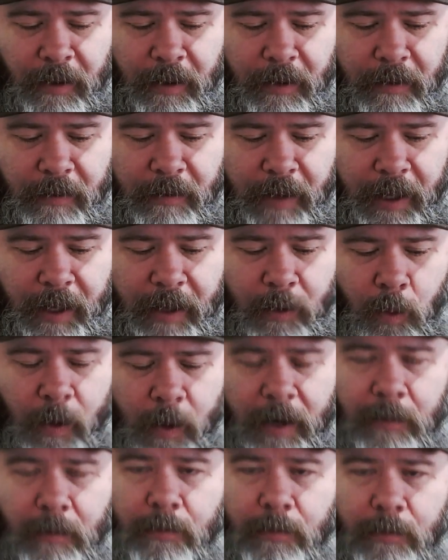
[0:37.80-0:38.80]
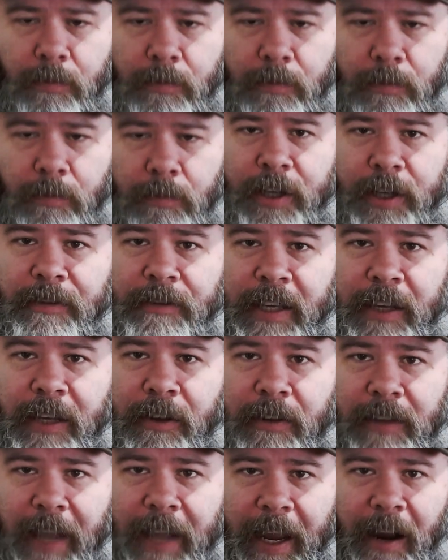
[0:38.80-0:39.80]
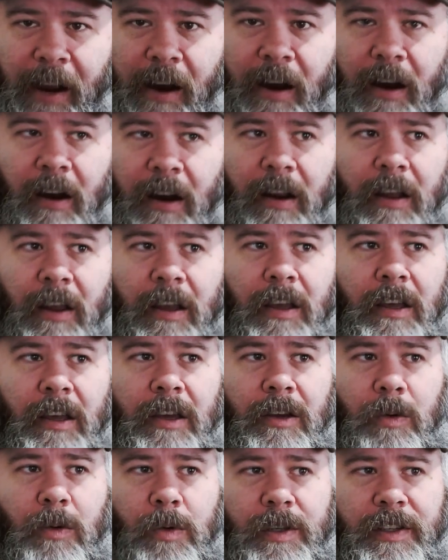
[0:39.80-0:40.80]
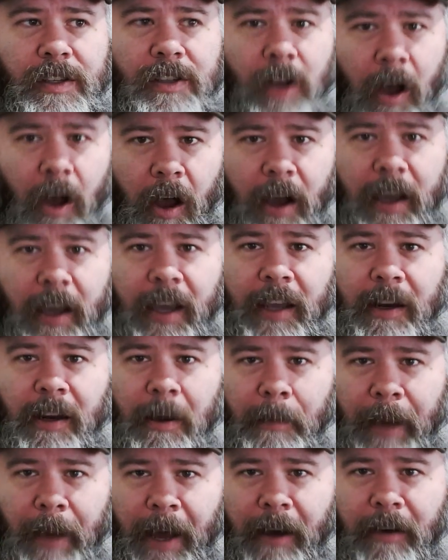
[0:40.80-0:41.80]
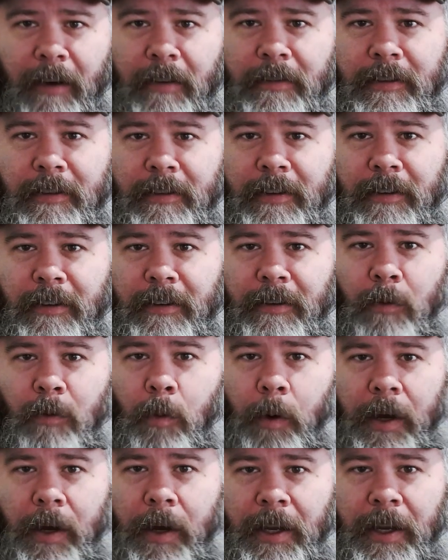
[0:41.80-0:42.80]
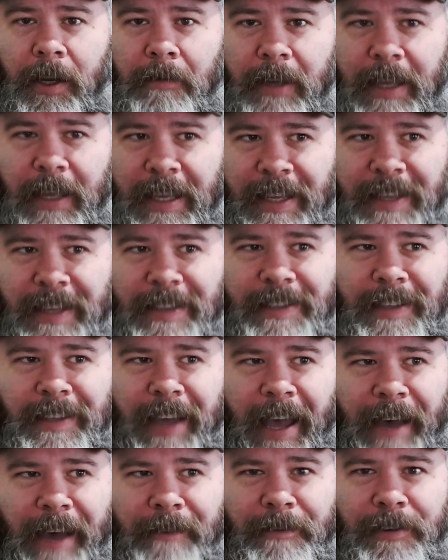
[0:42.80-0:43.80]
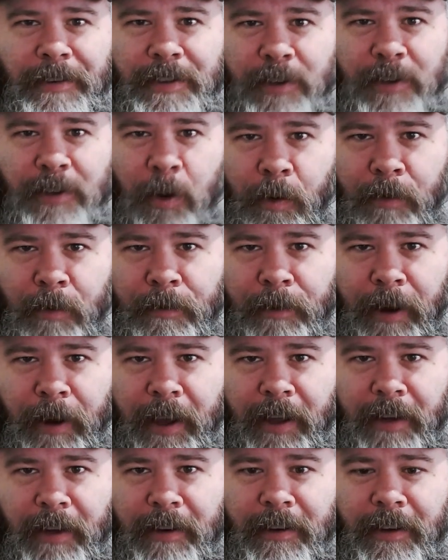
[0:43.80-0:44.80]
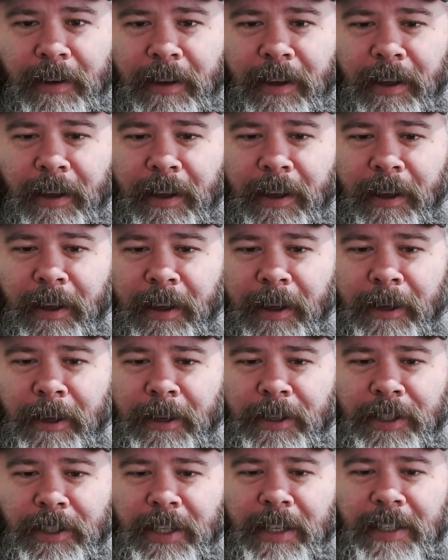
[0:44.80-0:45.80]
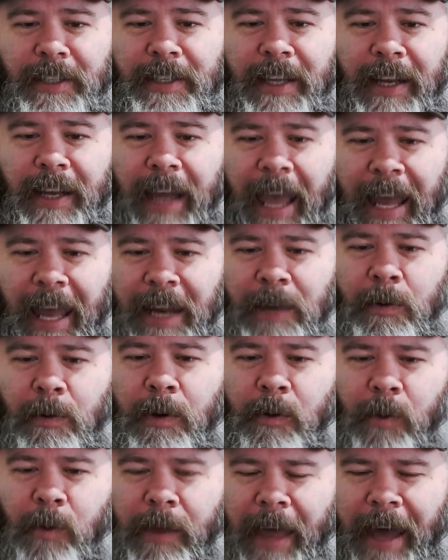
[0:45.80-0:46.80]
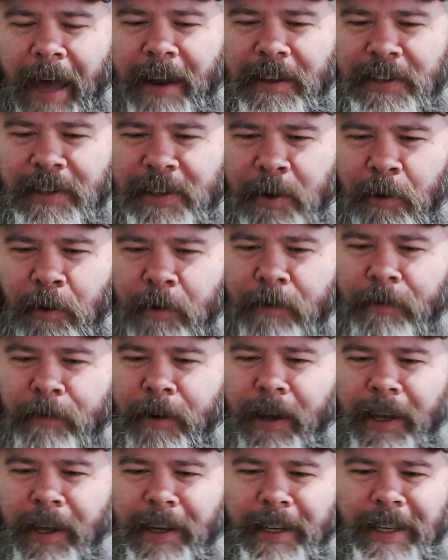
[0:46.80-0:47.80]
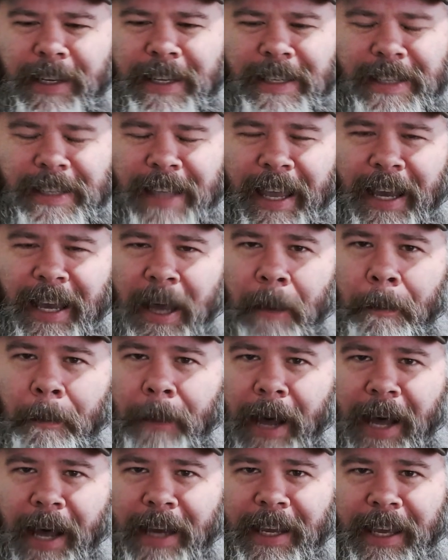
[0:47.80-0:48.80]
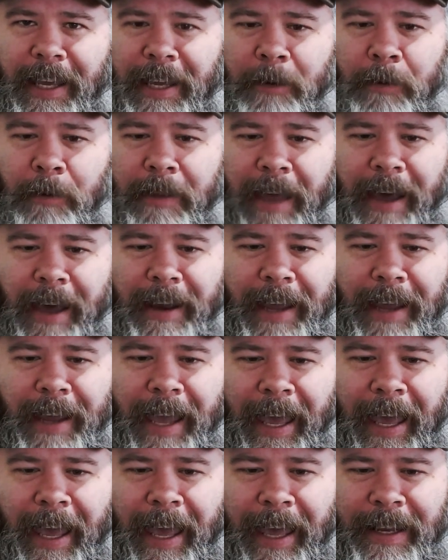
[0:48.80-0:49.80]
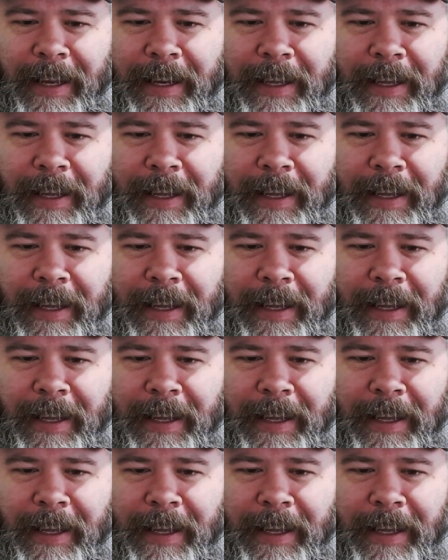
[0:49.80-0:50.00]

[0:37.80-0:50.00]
that when Bridget of Kildare was talking about what it is to have a soul friend, she said, anyone without a soul friend is like a body without a head.